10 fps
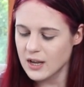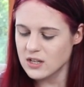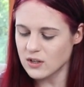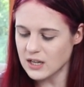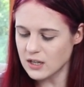
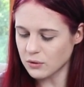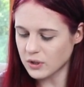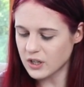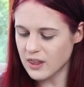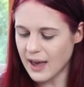So I need to
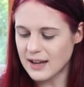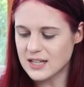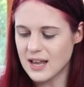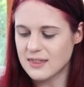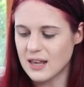order that.
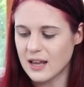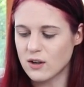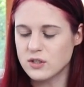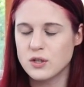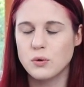And then I
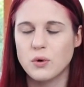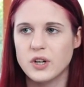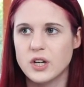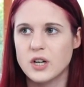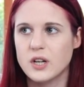also
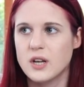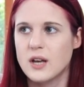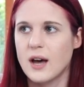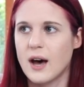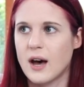ordered
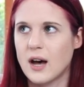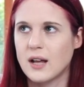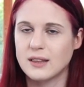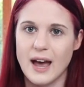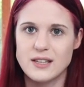uh,
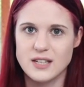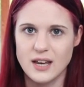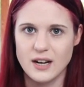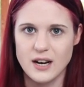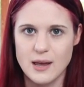last
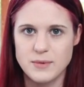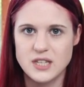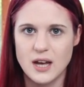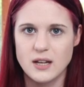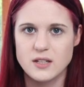night on
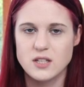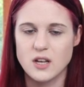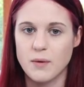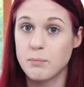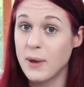Amazon
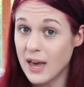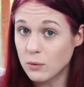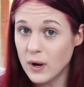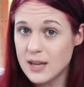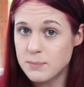some pet
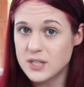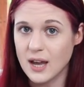wipes.